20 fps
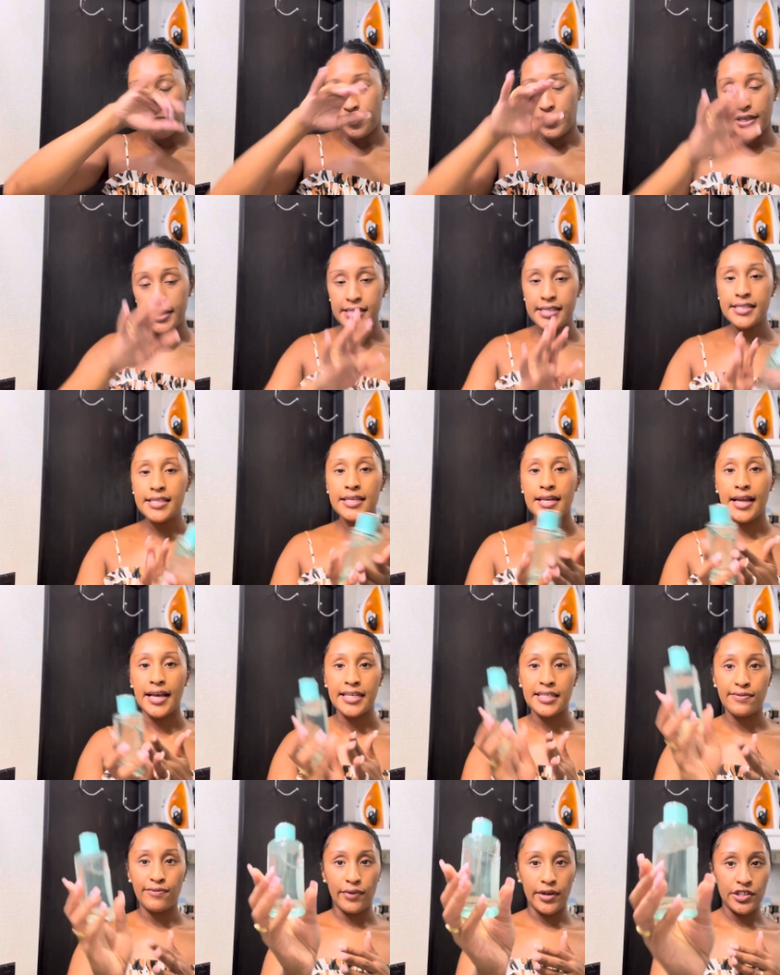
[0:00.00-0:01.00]
This is a
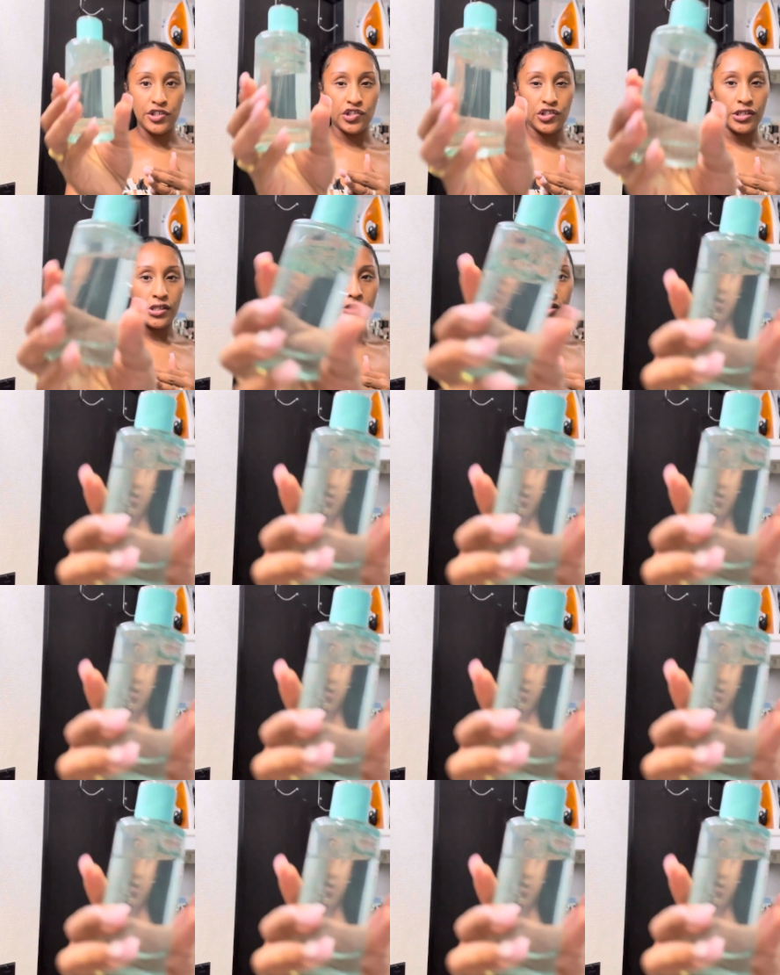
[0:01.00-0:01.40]
nice freshie.